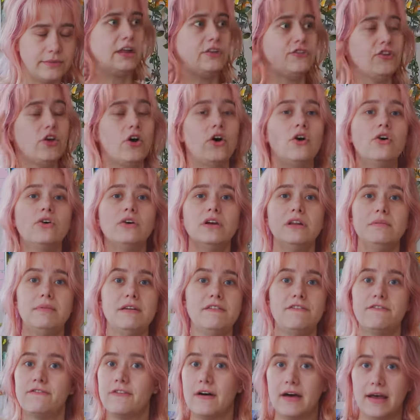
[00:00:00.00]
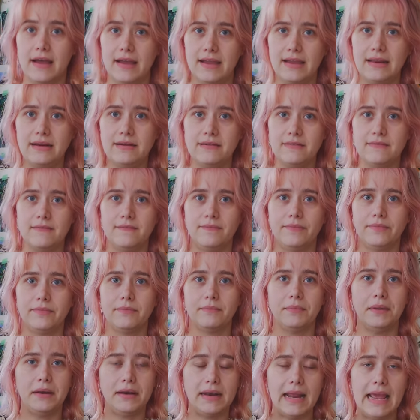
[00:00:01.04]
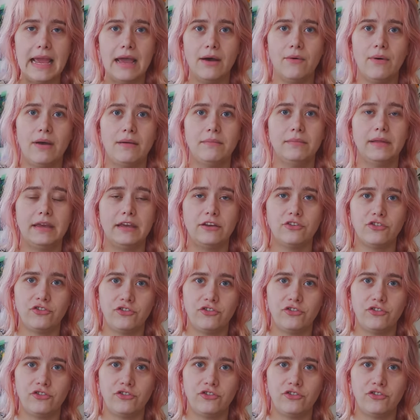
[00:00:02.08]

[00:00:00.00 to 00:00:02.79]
It's all going to be fine but now I'm like,